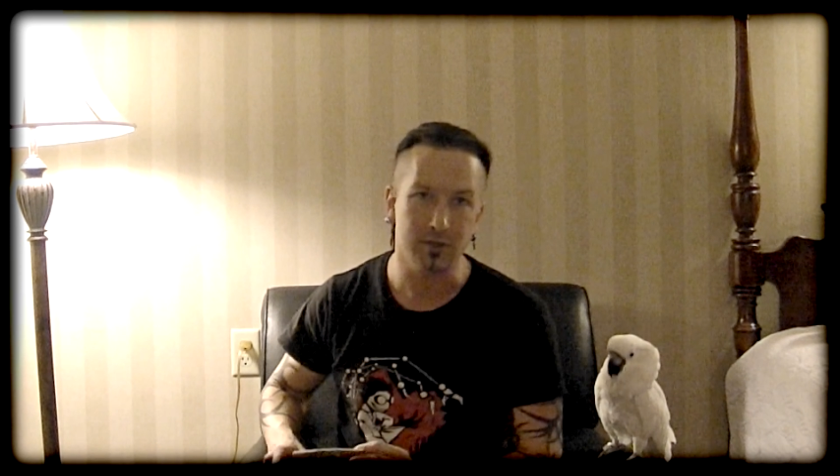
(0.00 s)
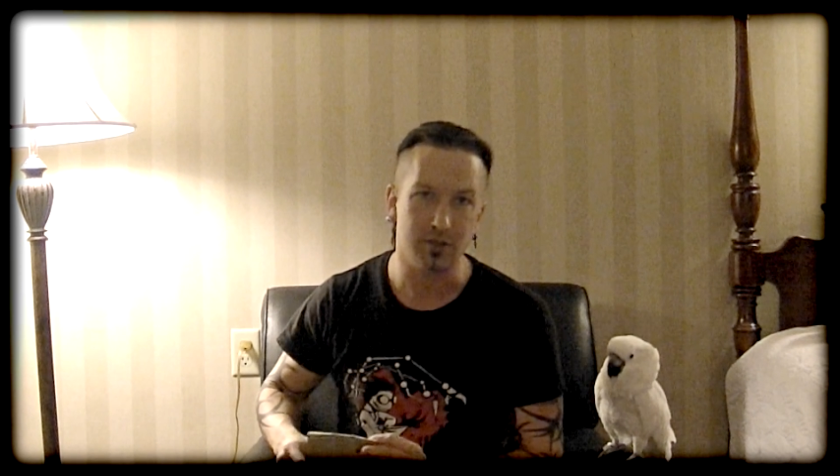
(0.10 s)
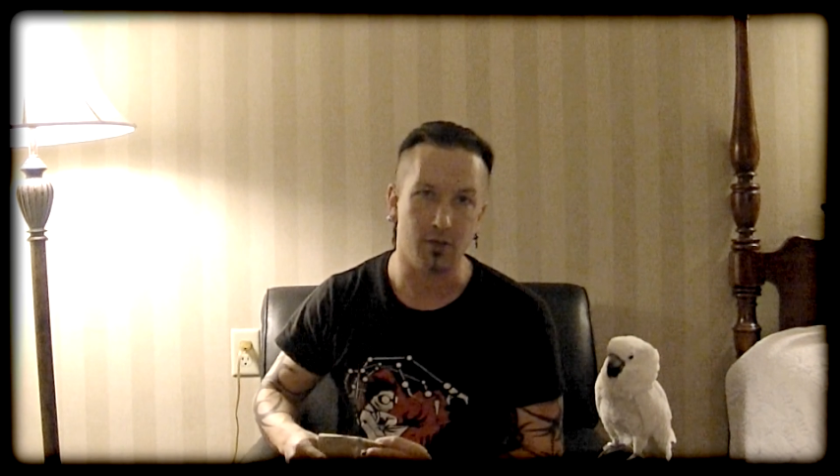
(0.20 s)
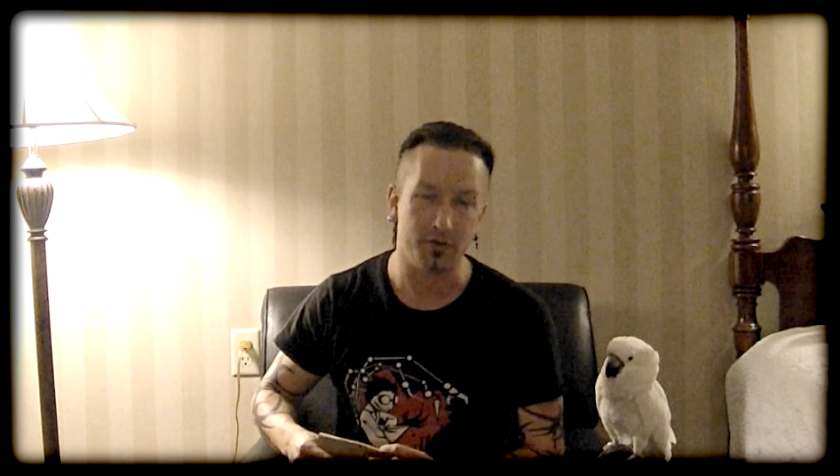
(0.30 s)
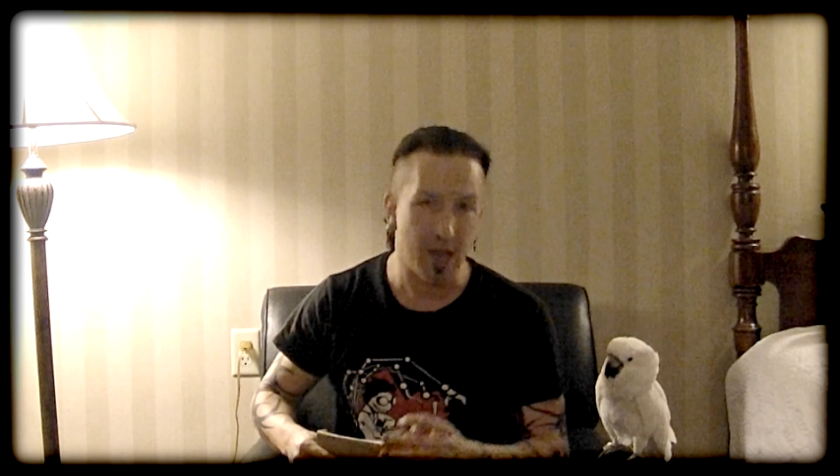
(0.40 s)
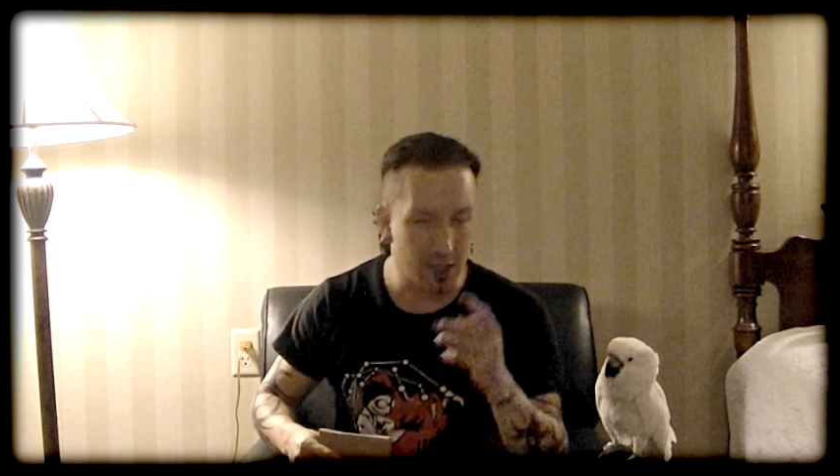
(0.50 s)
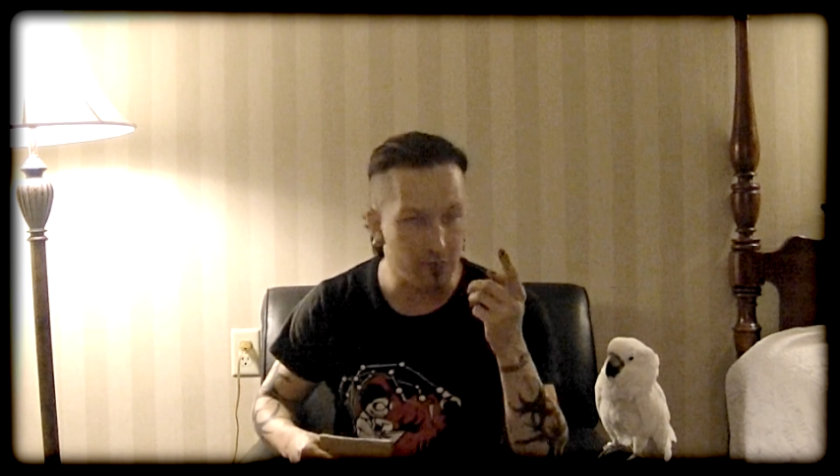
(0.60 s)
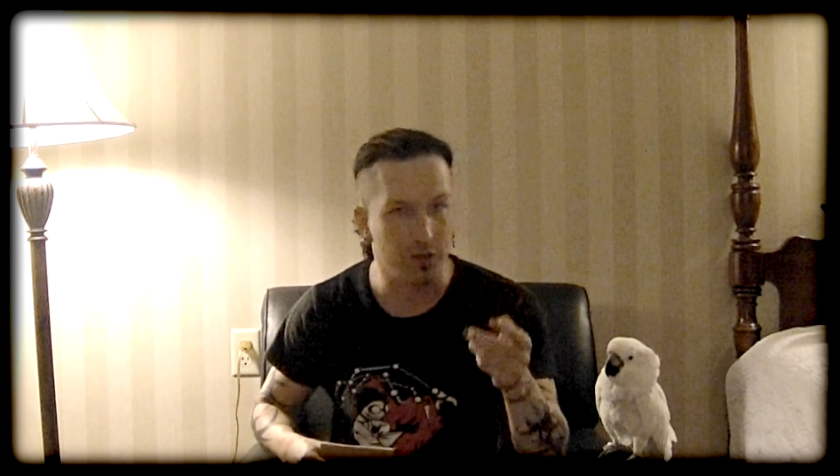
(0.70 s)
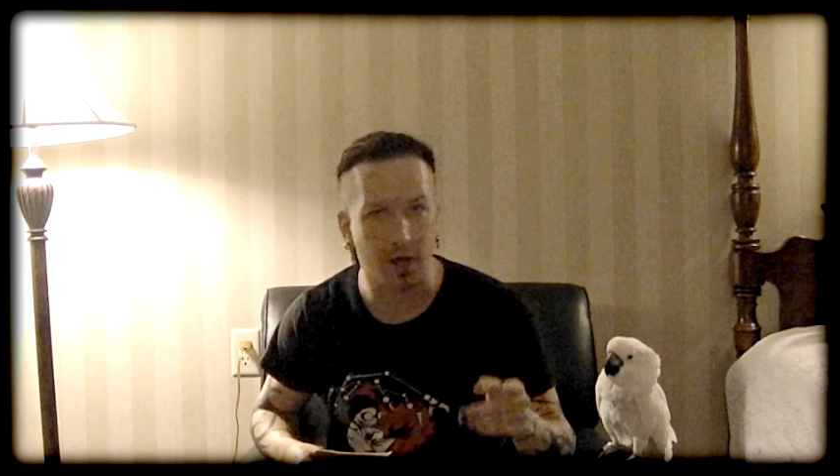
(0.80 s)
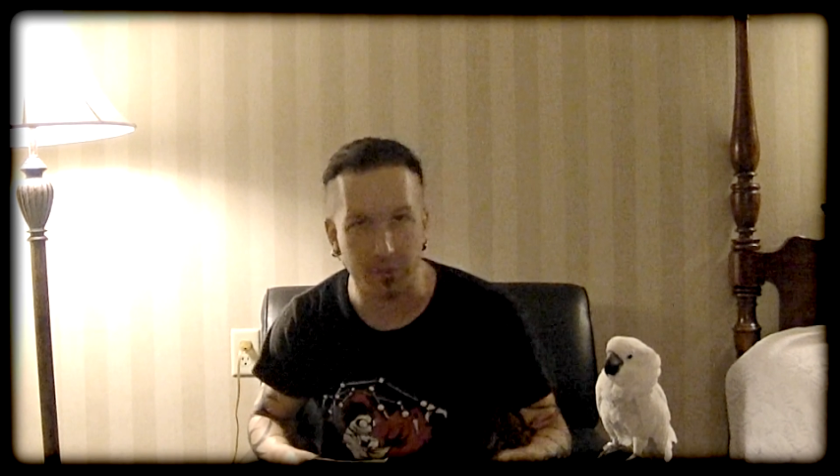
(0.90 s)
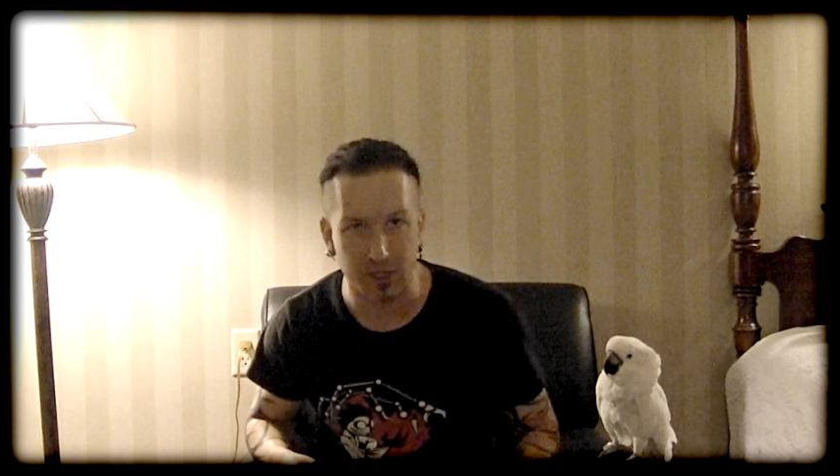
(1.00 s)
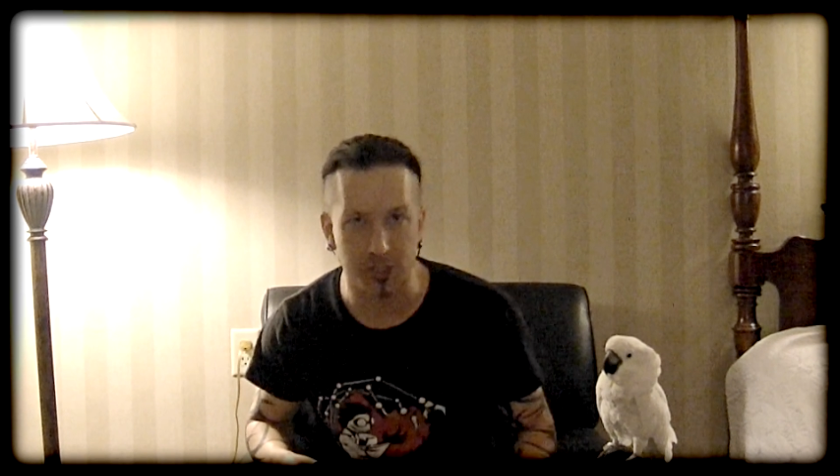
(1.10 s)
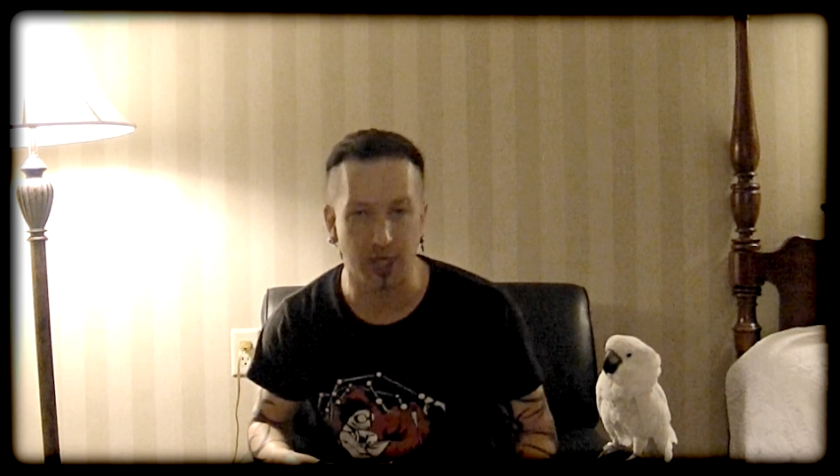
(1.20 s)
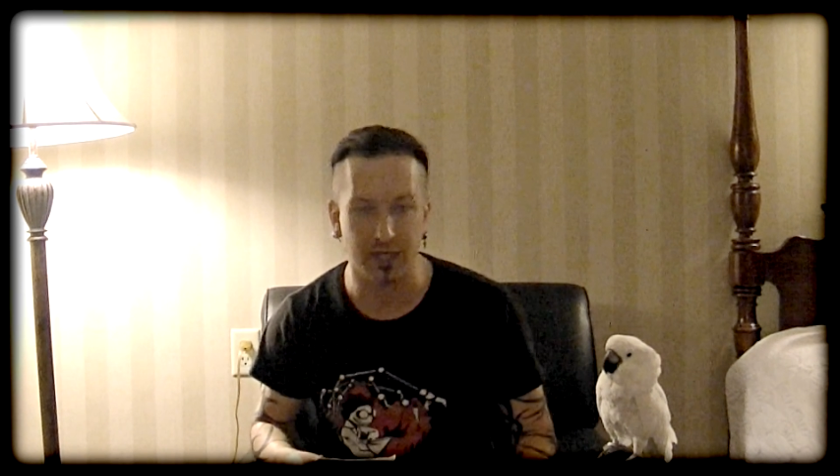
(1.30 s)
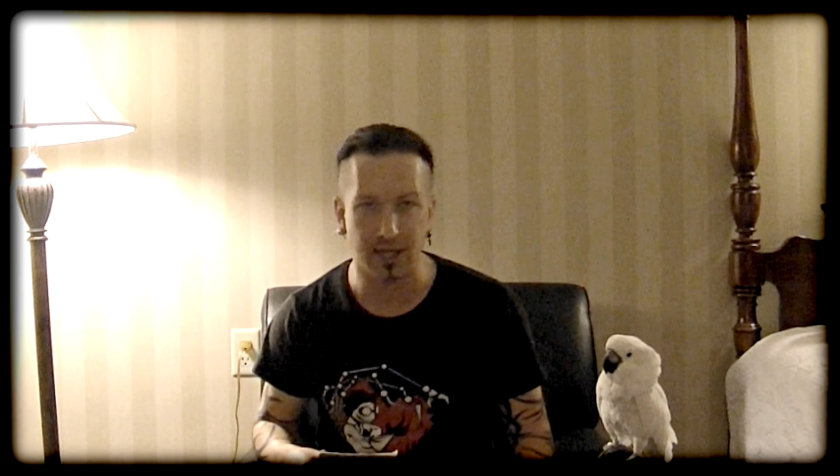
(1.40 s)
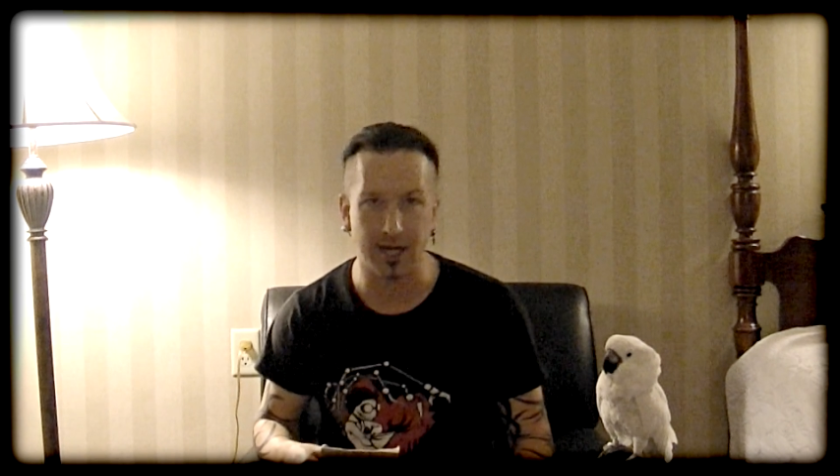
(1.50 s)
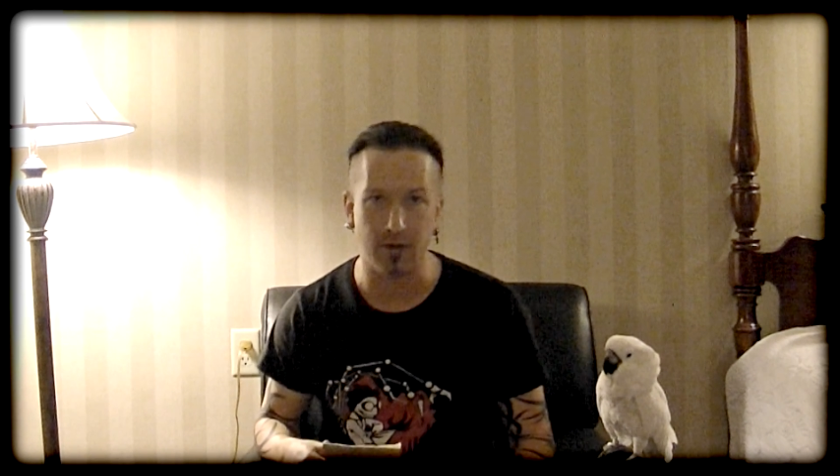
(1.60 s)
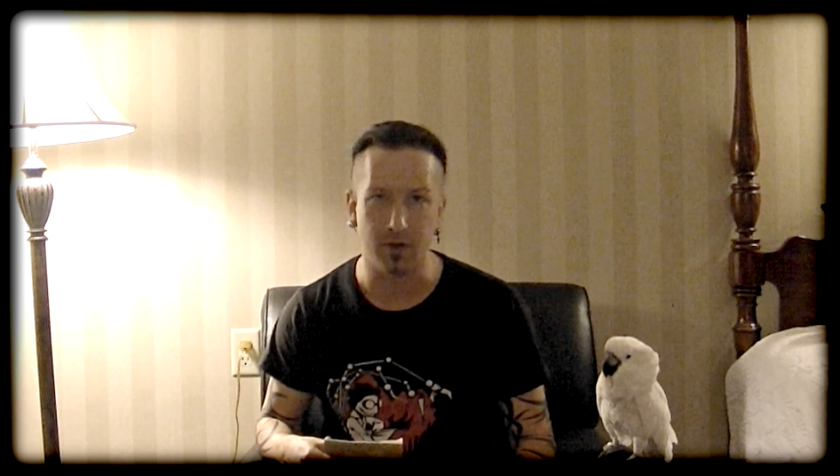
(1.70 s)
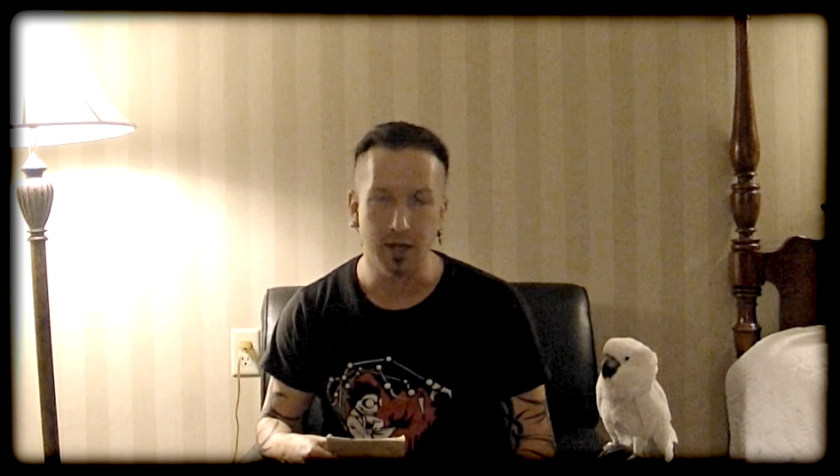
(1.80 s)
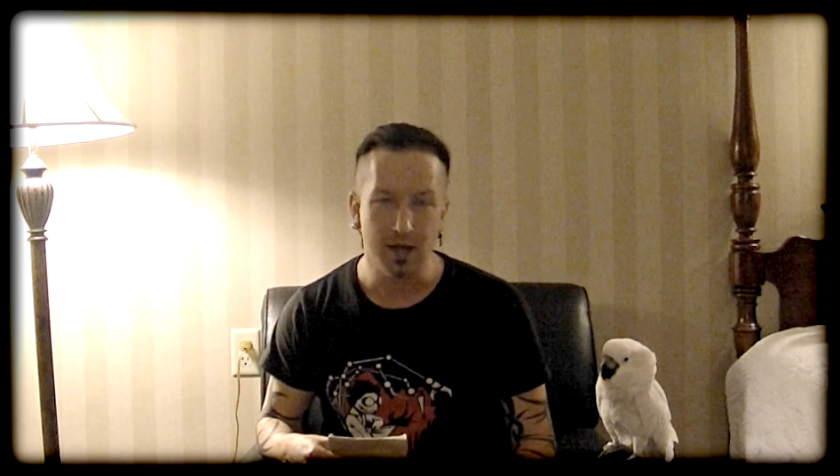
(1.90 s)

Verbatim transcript: So thank you for coming and checking it out.